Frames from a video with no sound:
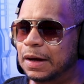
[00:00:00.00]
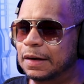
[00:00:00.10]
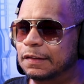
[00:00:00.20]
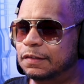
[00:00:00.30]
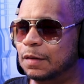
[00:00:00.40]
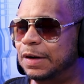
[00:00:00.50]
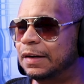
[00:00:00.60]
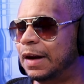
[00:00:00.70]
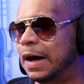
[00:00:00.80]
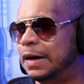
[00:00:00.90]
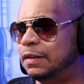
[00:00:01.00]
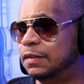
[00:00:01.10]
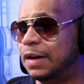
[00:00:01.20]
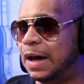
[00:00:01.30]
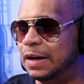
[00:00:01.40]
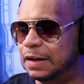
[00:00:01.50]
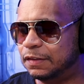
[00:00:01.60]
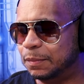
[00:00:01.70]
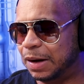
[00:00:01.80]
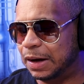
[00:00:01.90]
And some of the things, hey,
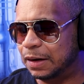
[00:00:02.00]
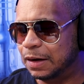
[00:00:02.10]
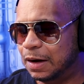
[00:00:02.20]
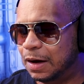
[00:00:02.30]
listen, man,